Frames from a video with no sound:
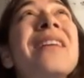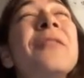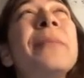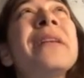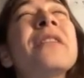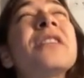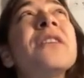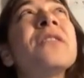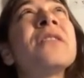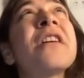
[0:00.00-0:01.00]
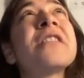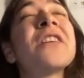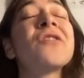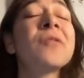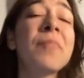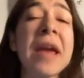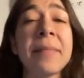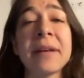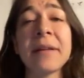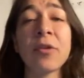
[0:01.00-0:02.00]
Can it be not given, not given?
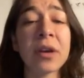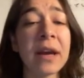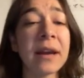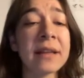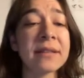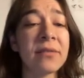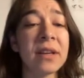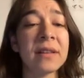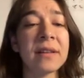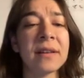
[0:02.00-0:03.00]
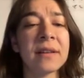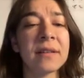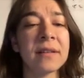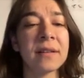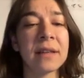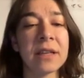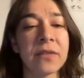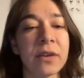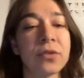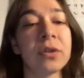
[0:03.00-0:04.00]
Maybe. Okay, let's read
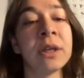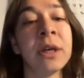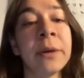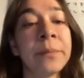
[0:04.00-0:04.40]
this one too.